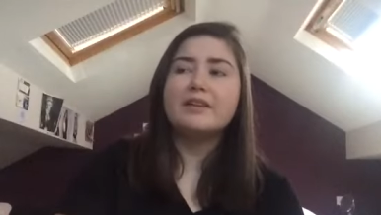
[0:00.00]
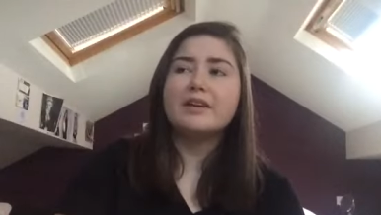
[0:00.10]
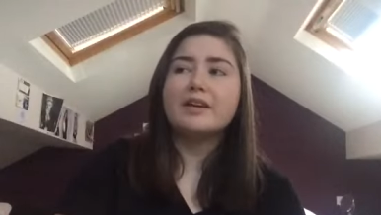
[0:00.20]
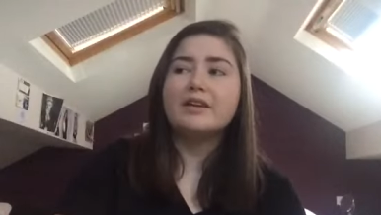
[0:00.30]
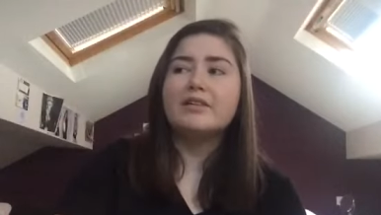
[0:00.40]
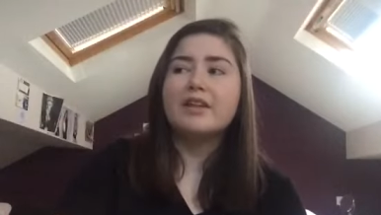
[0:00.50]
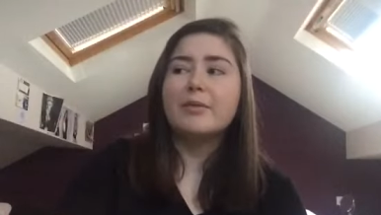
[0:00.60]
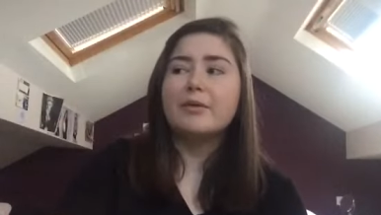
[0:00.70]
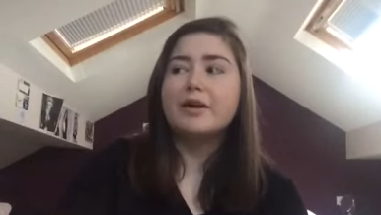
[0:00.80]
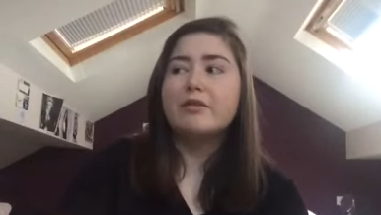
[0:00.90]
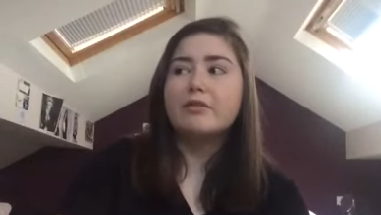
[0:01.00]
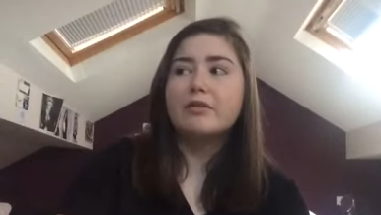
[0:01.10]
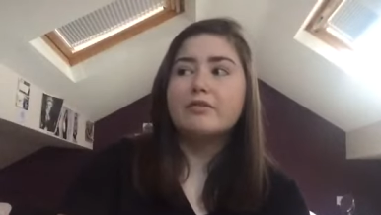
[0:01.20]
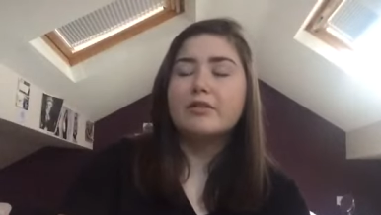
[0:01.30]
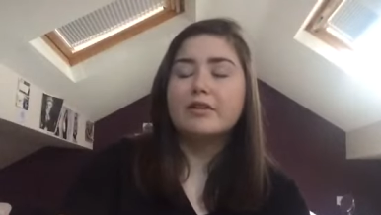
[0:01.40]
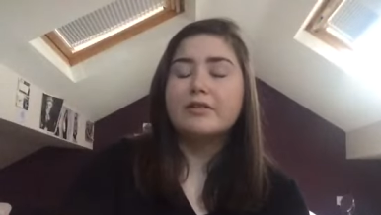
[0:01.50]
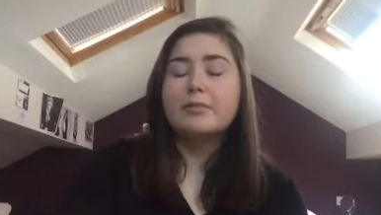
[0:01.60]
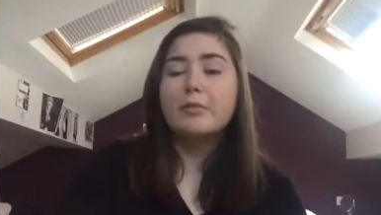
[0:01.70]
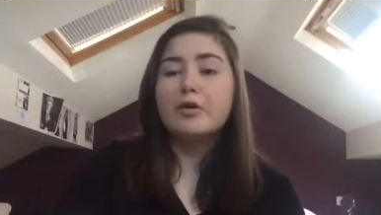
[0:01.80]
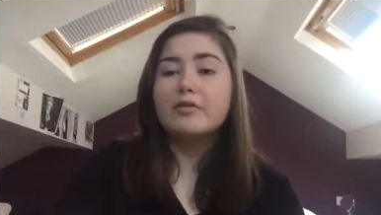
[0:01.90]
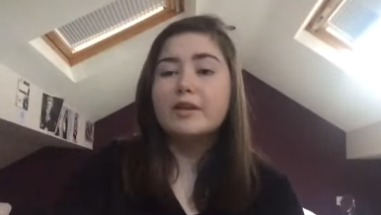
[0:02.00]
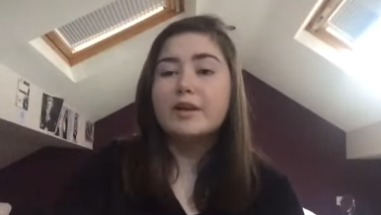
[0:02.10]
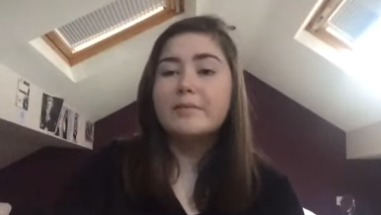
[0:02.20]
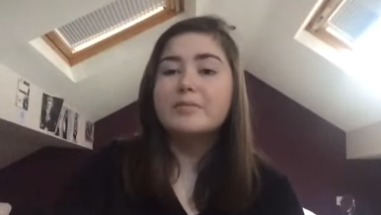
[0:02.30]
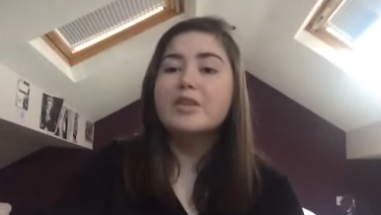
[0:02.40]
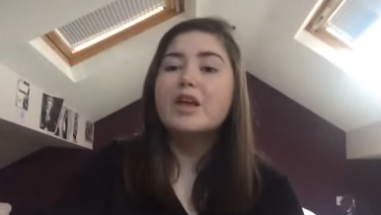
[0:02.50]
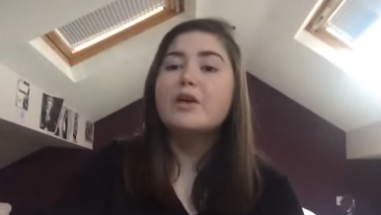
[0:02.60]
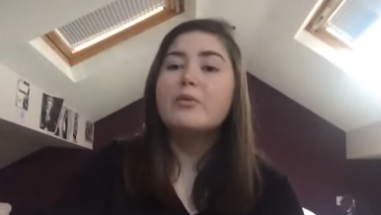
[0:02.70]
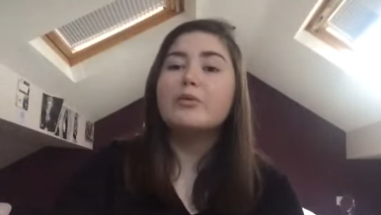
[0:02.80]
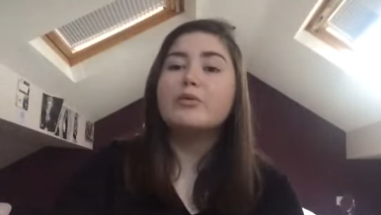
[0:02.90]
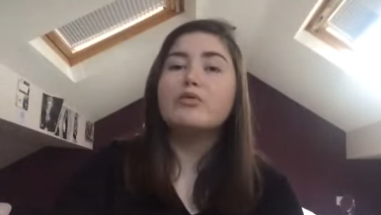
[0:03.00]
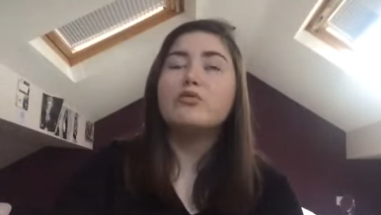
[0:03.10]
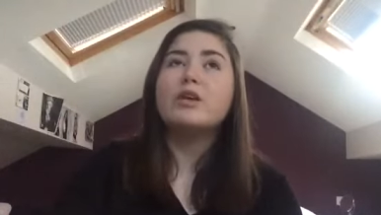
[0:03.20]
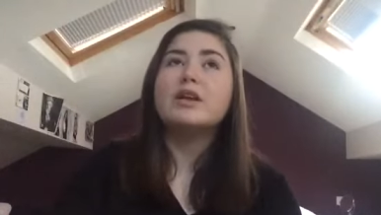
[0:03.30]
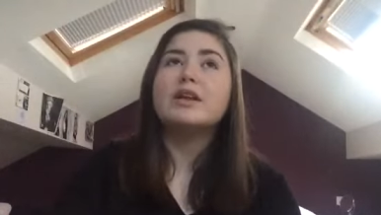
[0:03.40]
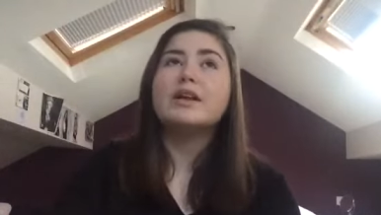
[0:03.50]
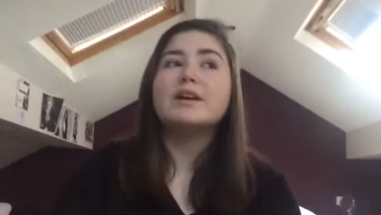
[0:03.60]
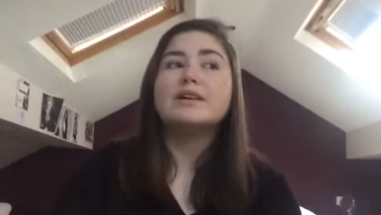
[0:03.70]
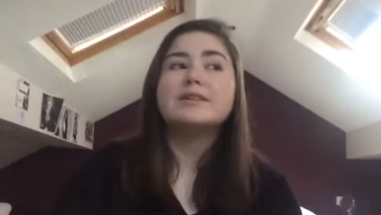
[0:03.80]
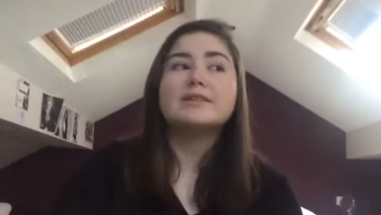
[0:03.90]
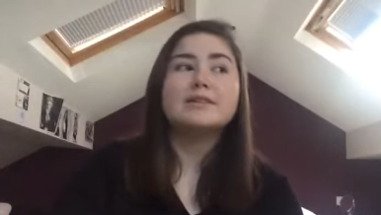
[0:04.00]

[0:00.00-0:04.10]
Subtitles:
Like yesterday I went out for a friend's birthday, which was really nice.